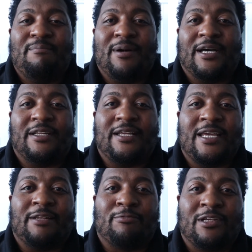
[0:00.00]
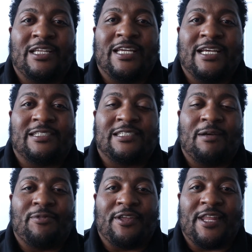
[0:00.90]
but it really is
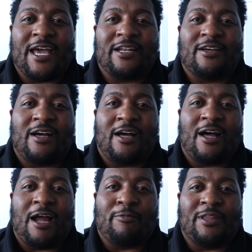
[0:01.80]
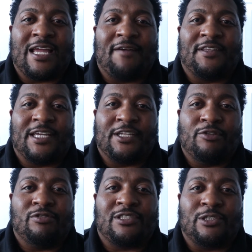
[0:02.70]
something that I really have to get
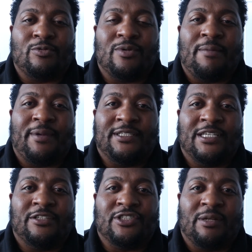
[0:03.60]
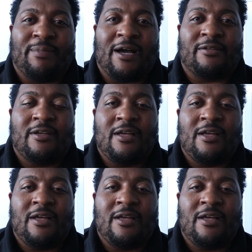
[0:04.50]
used to and be diligent about.